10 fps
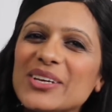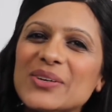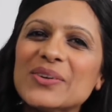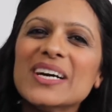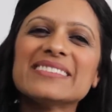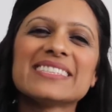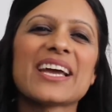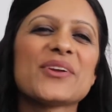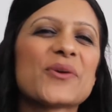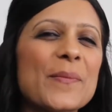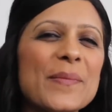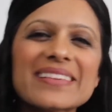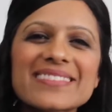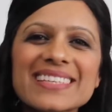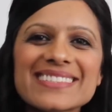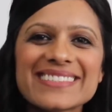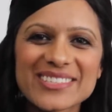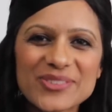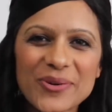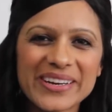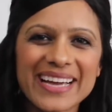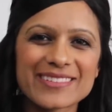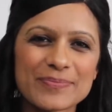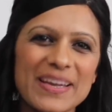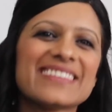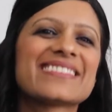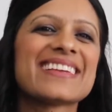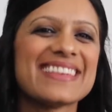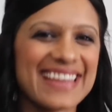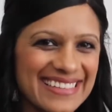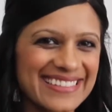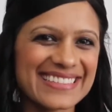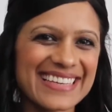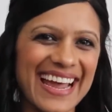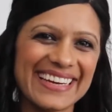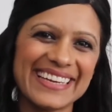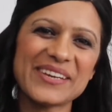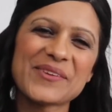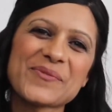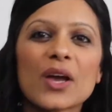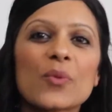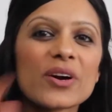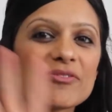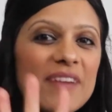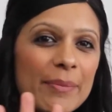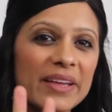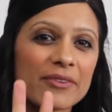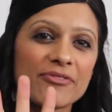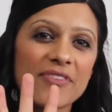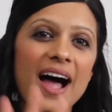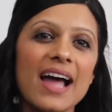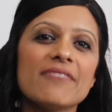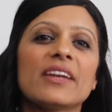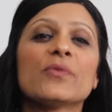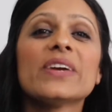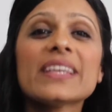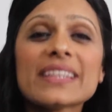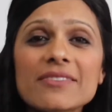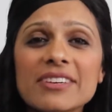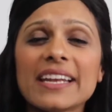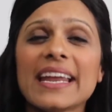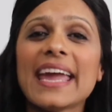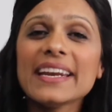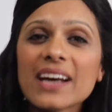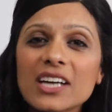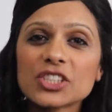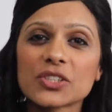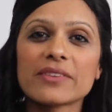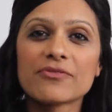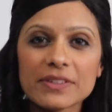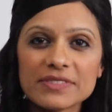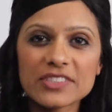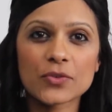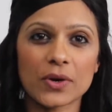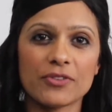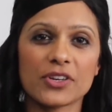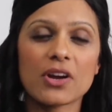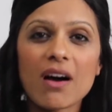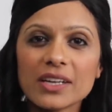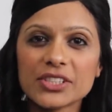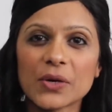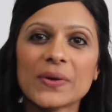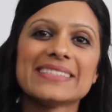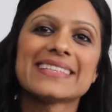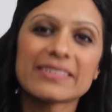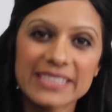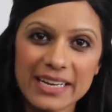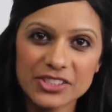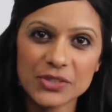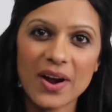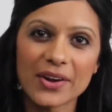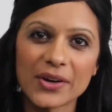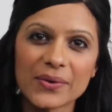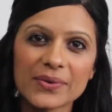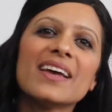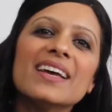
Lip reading: you to get your messy, disorganized space nice and tidy. We're a family of 5 and we live in an 850 square foot condo in downtown Toronto.